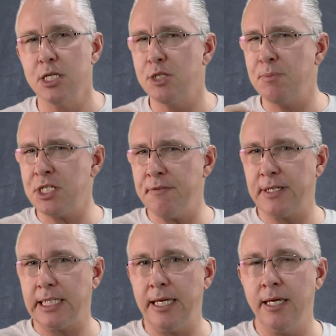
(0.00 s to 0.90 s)

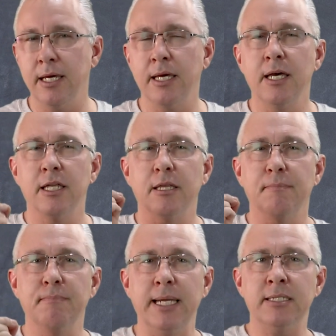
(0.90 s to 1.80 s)
Specifically, the
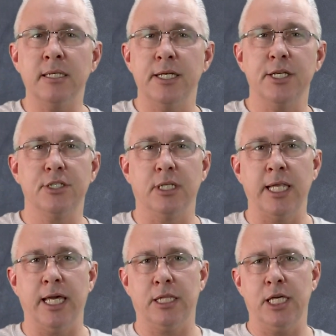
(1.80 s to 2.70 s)
meter is the
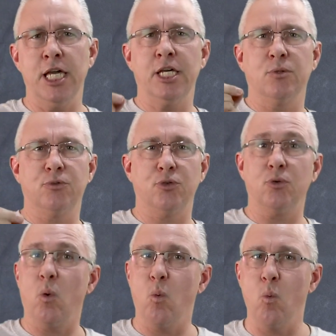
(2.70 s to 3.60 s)
length equal
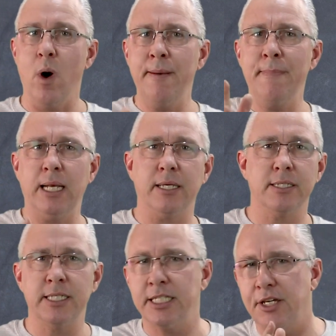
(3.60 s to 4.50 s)
to
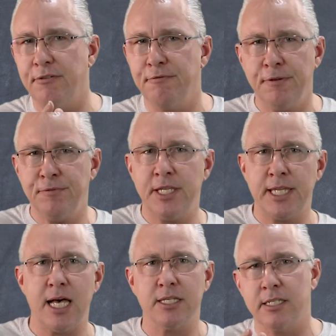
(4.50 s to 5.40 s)

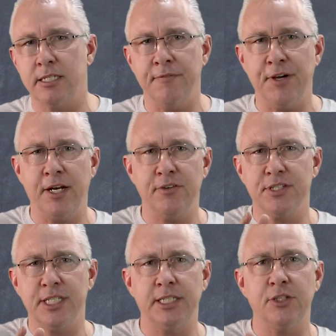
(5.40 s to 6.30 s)

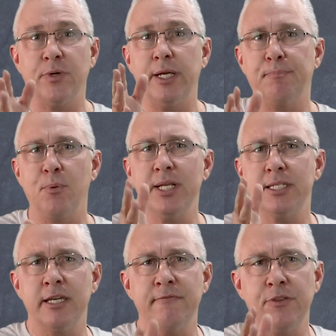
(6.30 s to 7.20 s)
1,650,763.73
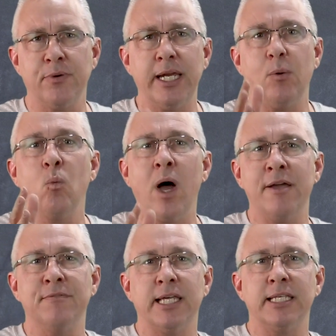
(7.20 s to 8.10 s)

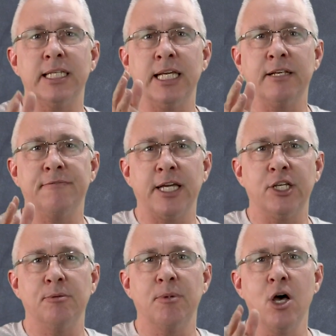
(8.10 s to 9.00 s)
wavelengths in a
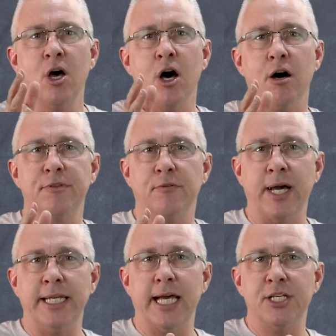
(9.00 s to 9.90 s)
vacuum of the
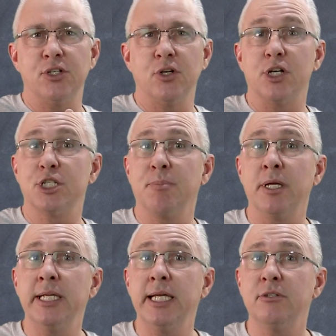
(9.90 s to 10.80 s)
radiation
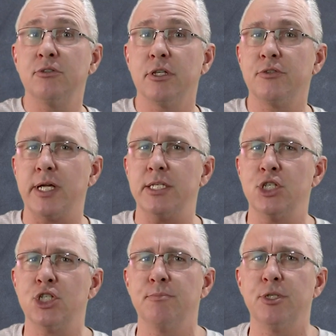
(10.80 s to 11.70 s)
corresponding to the
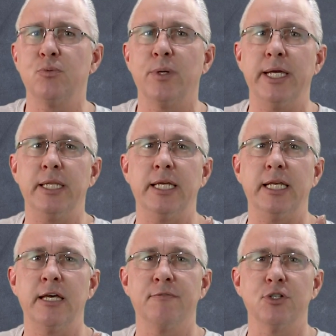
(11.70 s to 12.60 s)
transition between the
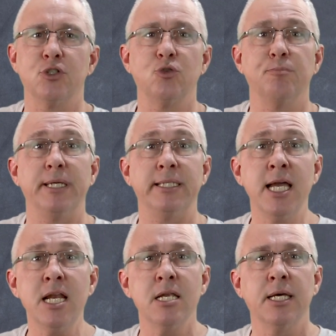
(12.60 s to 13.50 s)
levels
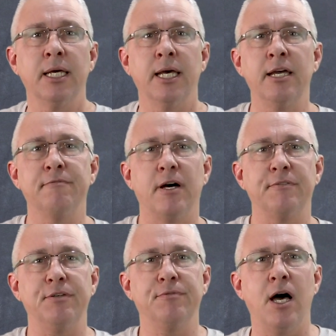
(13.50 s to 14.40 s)
2p10 and
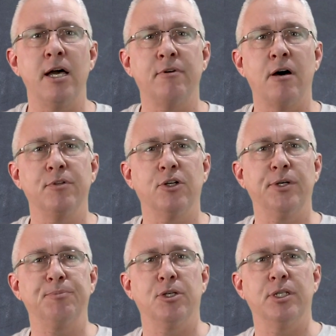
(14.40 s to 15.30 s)
5d5 of the
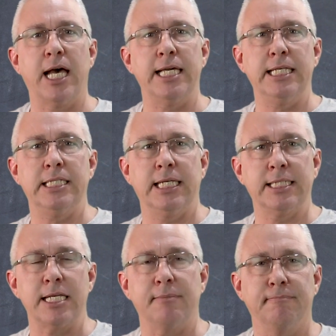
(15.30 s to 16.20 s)
krypton
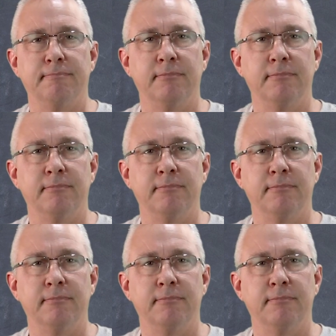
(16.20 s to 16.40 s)
86 atom.